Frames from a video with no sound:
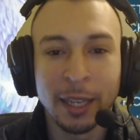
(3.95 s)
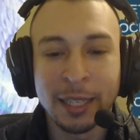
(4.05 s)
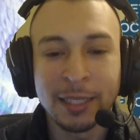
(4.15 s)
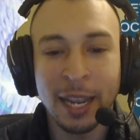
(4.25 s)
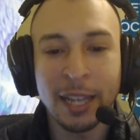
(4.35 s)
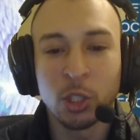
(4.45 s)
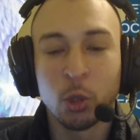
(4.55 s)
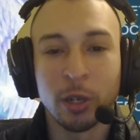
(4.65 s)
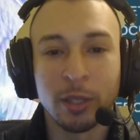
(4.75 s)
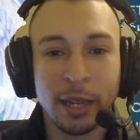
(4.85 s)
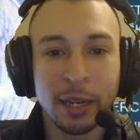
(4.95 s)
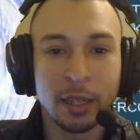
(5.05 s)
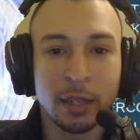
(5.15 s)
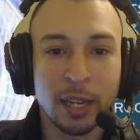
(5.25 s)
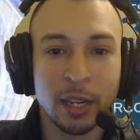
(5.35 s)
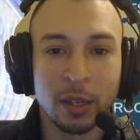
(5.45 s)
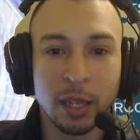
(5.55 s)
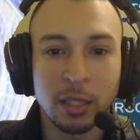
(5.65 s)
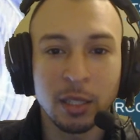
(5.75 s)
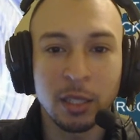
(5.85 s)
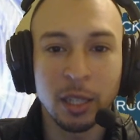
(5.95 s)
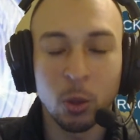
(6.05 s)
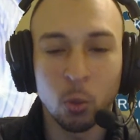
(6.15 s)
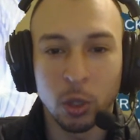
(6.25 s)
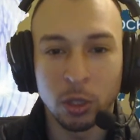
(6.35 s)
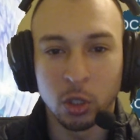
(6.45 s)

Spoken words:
signs you are dating a negative Nancy and what